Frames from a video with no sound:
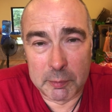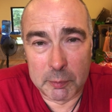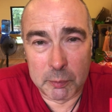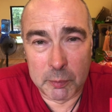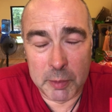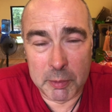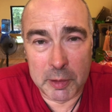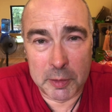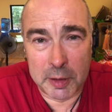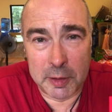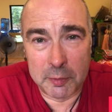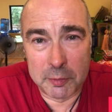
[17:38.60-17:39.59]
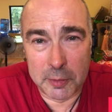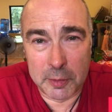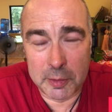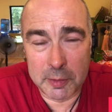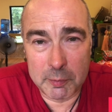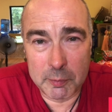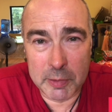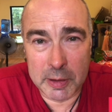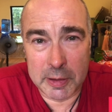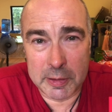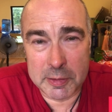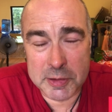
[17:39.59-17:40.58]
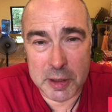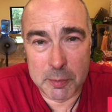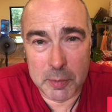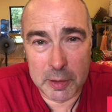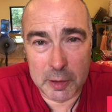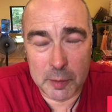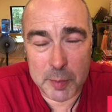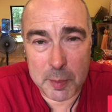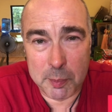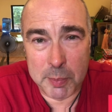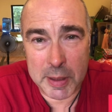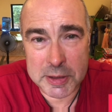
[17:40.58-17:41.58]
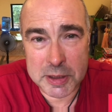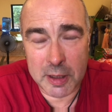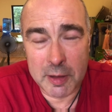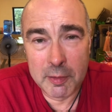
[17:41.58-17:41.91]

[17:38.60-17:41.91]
we were looking for somewhere a little bit better,